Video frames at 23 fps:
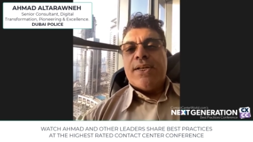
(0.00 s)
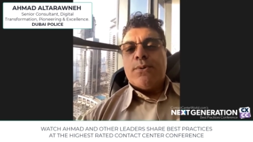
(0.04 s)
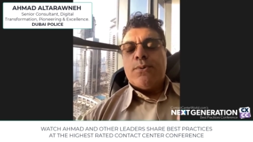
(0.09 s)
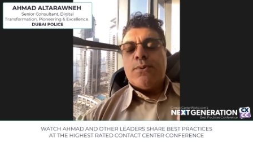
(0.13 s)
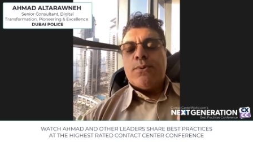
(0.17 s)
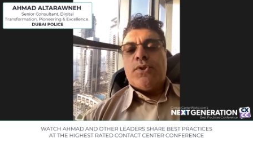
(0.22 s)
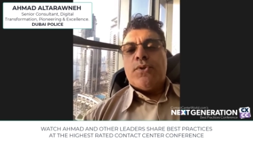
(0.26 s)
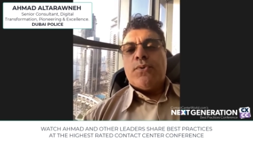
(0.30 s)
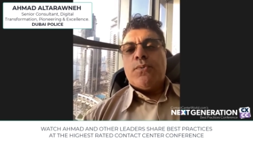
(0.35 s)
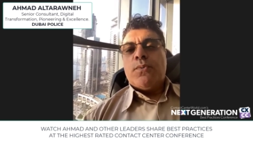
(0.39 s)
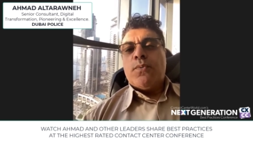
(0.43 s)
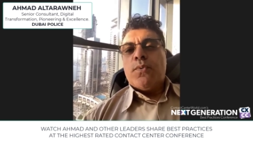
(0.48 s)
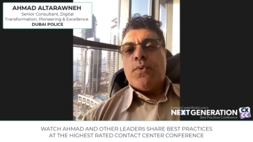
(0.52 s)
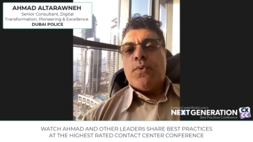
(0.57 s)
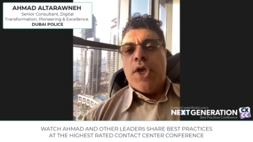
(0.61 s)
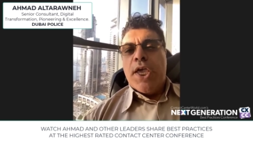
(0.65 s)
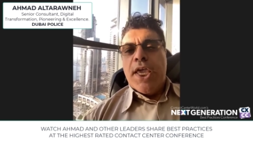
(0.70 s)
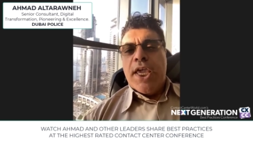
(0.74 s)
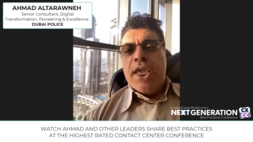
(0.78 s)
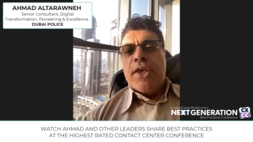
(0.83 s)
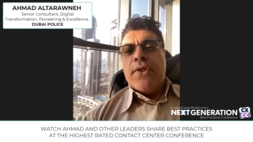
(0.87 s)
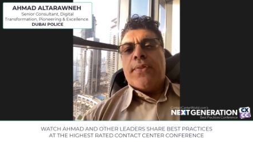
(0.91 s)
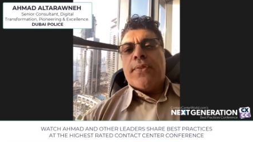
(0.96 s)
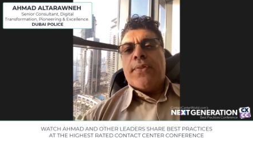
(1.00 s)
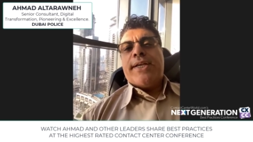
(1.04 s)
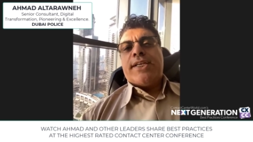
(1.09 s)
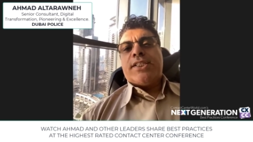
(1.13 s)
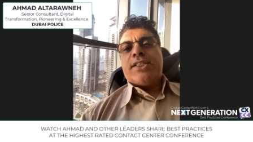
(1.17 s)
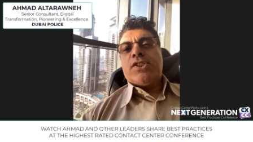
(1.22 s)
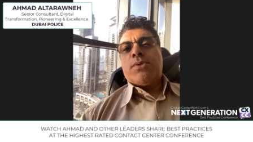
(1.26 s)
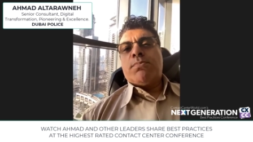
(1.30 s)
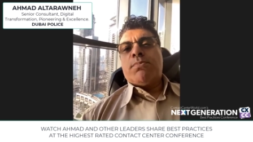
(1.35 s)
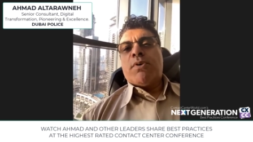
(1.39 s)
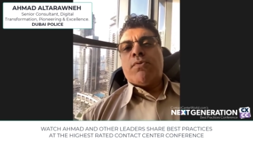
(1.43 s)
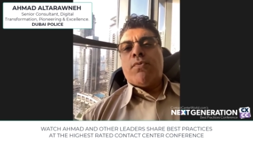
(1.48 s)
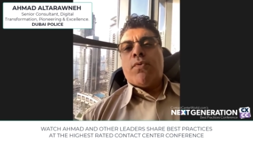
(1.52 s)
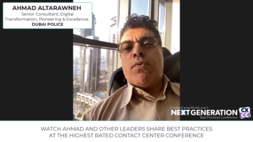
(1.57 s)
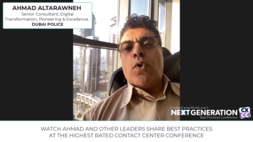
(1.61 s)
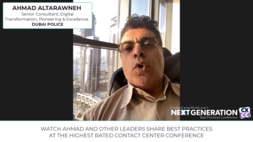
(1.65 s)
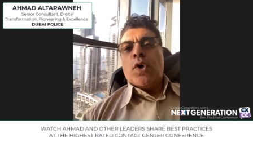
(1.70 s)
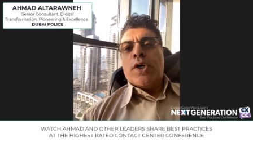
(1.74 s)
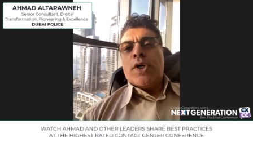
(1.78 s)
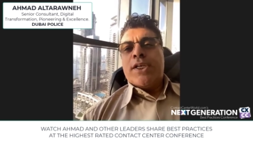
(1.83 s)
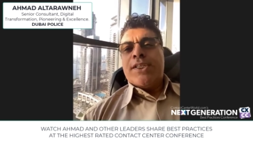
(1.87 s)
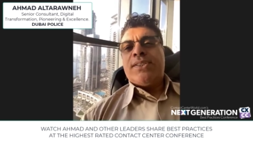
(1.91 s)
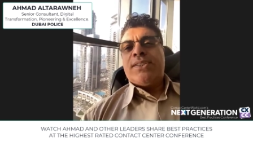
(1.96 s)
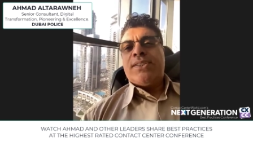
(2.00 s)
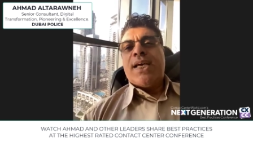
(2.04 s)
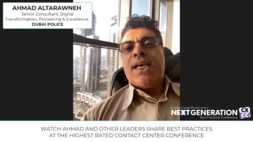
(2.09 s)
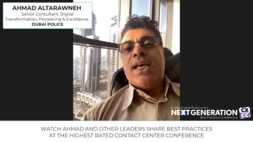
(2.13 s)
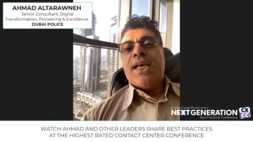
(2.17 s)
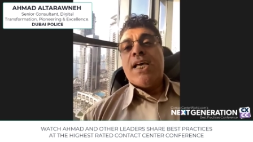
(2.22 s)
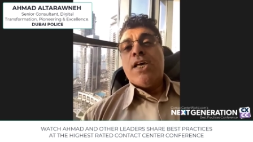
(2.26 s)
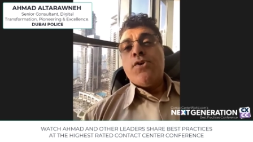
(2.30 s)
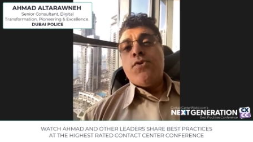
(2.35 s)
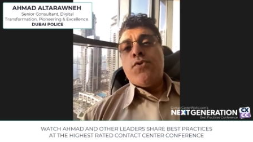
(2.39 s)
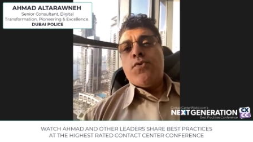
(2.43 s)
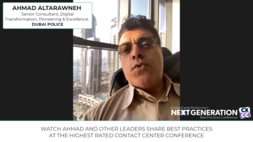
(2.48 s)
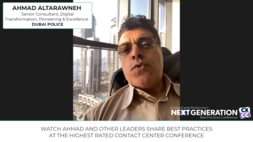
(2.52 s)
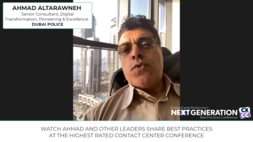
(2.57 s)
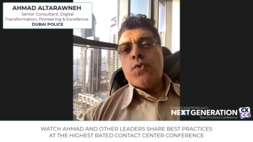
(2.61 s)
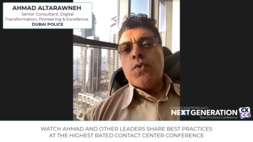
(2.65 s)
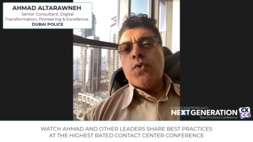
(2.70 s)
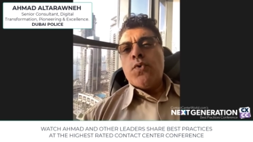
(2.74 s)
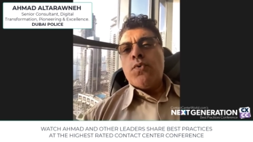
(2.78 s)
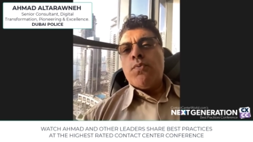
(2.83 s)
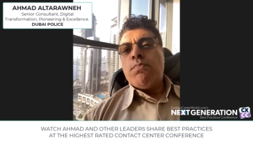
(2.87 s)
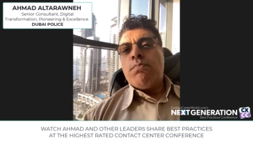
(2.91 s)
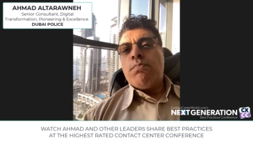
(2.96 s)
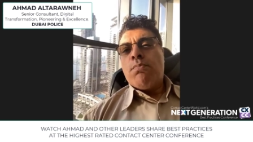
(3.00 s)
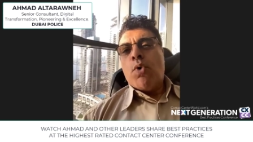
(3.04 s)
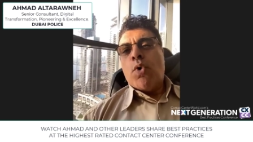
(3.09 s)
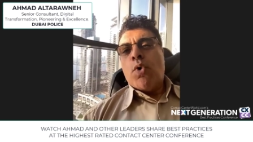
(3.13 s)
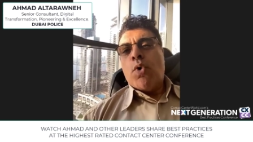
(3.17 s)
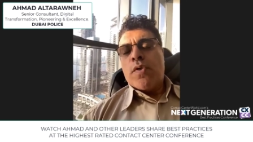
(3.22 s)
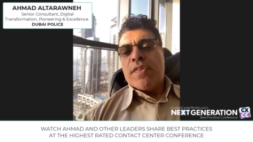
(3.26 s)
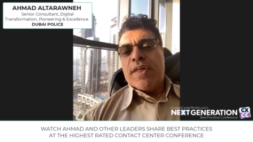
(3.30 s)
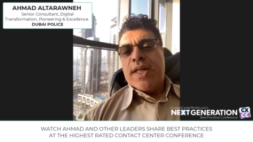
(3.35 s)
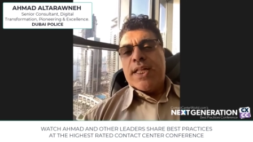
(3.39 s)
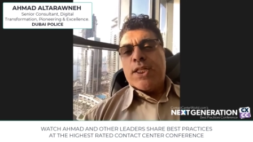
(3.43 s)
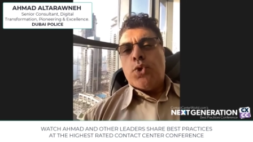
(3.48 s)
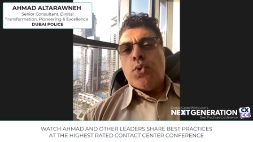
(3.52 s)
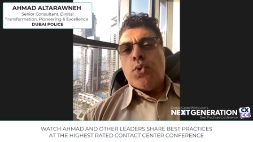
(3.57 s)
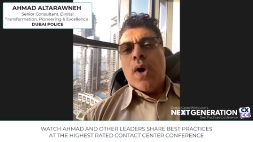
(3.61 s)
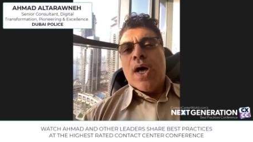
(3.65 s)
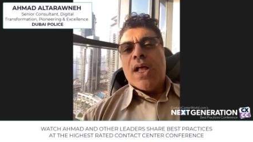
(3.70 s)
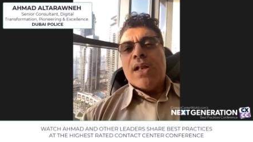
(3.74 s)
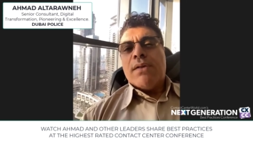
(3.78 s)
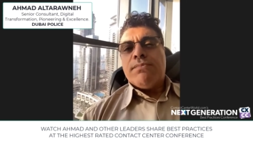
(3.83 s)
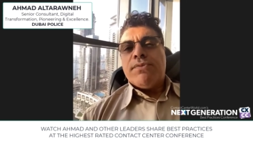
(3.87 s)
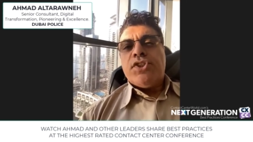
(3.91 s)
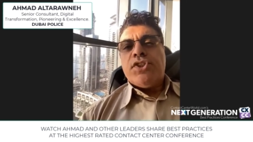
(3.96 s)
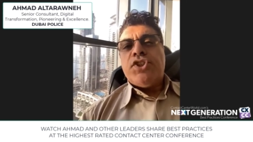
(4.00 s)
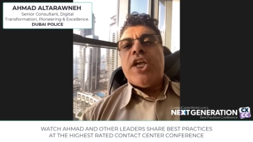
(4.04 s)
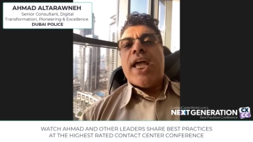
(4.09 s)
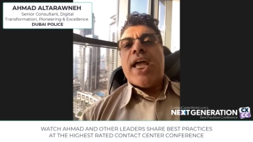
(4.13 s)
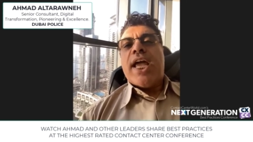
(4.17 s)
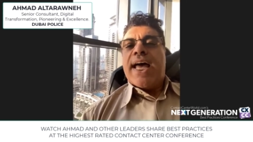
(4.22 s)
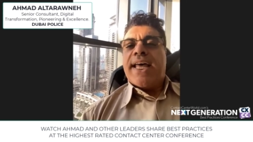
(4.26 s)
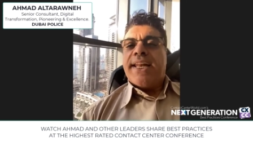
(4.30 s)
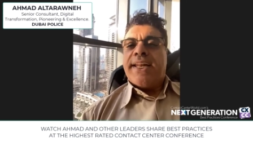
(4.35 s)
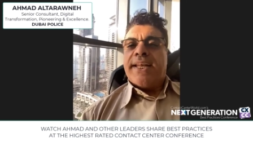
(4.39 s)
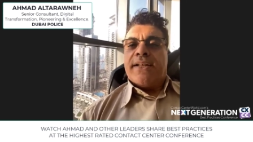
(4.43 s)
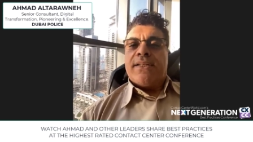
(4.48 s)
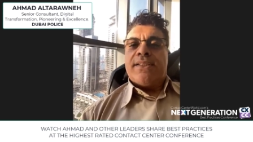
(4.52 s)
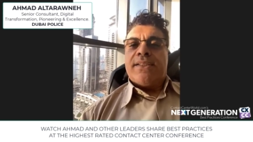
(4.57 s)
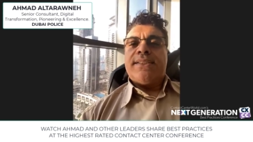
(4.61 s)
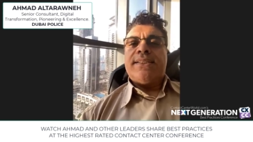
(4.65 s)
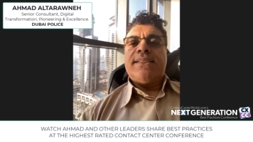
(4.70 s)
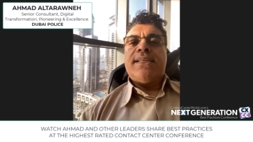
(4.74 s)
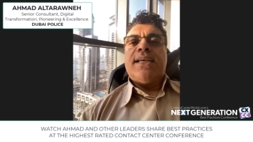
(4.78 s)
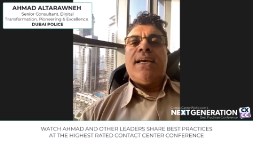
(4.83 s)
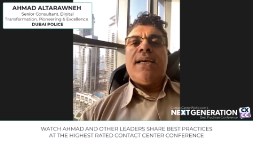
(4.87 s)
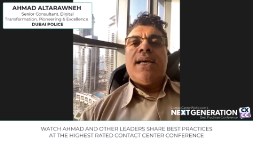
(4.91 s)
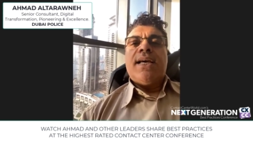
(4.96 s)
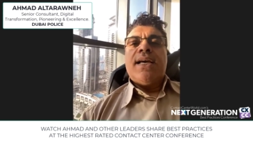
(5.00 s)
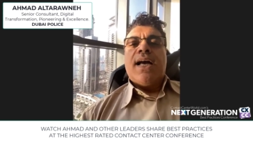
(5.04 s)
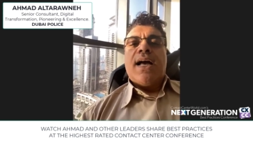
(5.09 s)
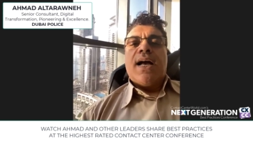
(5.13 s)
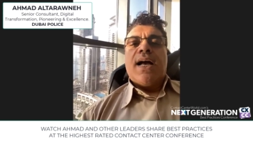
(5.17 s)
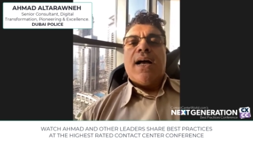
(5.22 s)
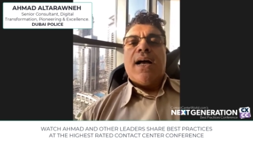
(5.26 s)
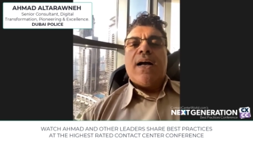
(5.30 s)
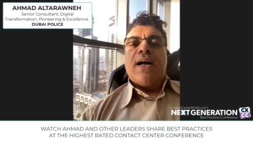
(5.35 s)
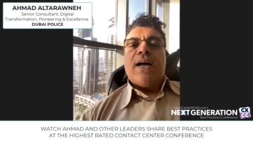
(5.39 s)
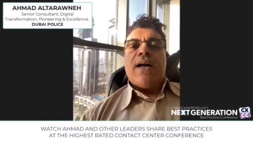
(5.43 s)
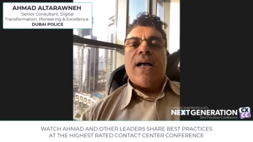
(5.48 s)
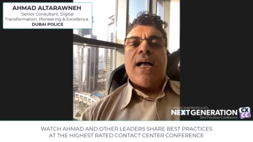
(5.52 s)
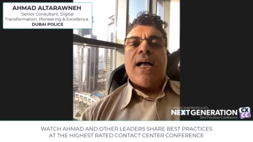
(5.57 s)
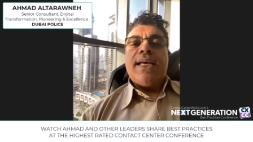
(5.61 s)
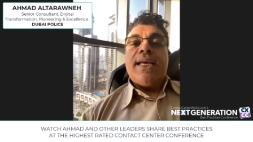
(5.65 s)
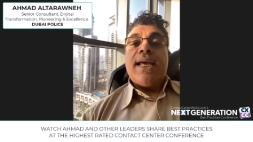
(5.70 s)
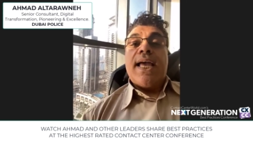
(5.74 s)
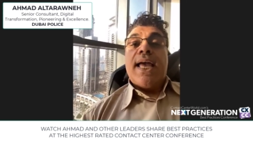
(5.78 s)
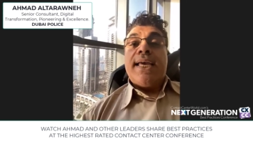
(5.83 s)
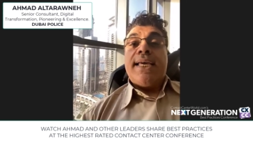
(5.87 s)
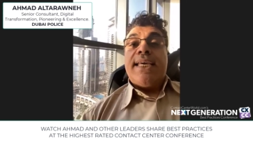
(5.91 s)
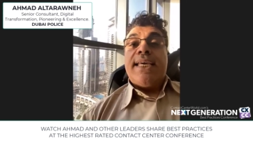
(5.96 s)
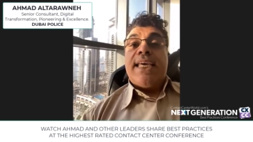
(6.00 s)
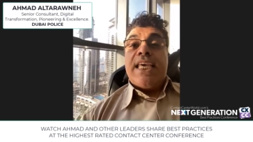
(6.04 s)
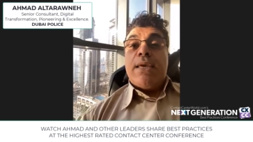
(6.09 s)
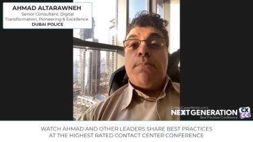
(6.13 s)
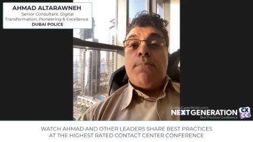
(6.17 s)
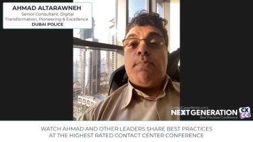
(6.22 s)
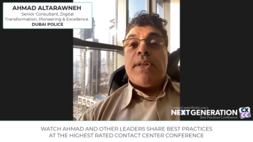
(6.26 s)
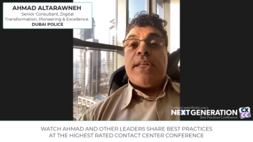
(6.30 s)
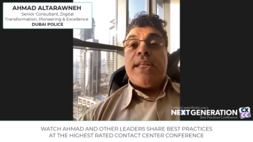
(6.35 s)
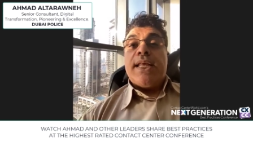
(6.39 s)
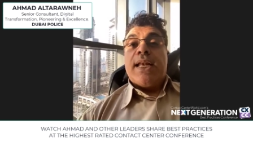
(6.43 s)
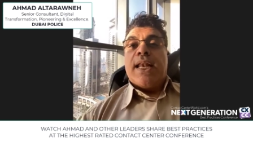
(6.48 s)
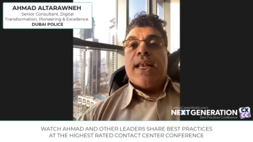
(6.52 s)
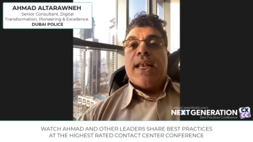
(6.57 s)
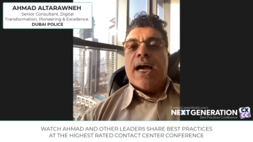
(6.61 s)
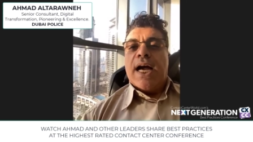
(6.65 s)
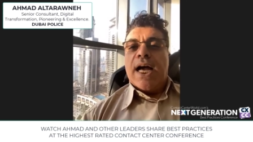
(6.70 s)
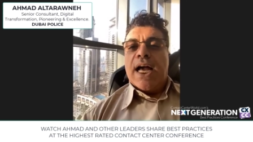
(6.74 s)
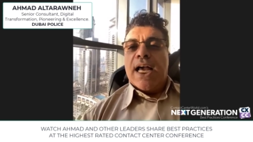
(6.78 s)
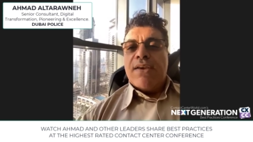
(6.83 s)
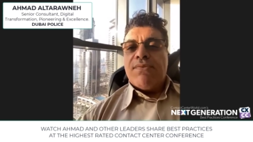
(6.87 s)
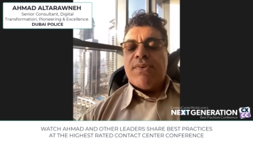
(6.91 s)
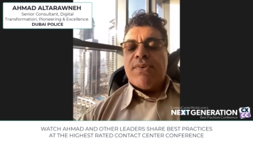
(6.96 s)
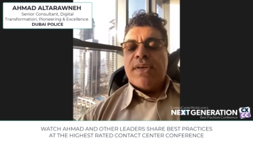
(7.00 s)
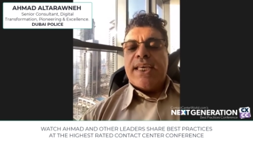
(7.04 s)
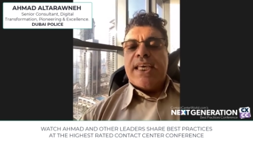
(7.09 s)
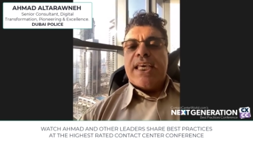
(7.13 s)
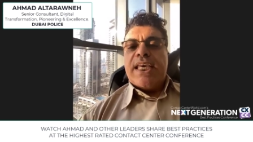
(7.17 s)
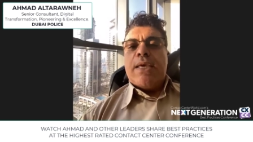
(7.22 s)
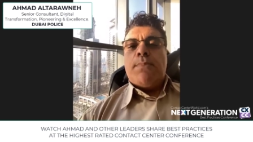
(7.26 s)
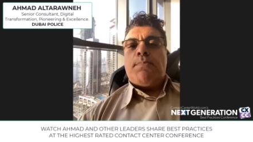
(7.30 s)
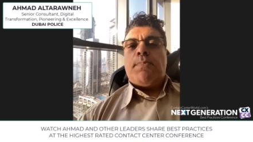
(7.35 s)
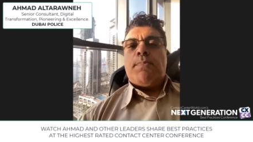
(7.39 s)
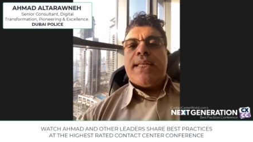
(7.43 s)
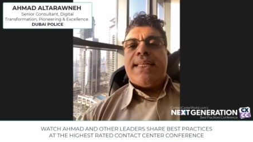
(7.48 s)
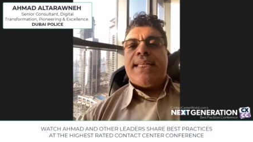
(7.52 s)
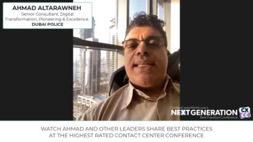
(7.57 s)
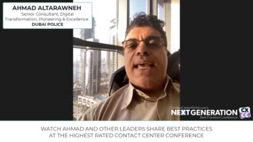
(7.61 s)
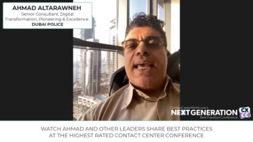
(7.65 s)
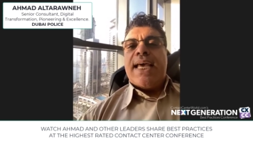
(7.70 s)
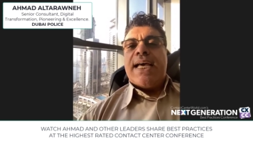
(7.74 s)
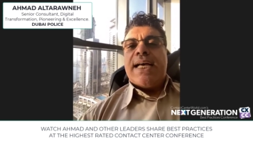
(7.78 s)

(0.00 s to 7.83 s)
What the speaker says: to hear the customer voice through more than 12 channels and keep it alive and keep it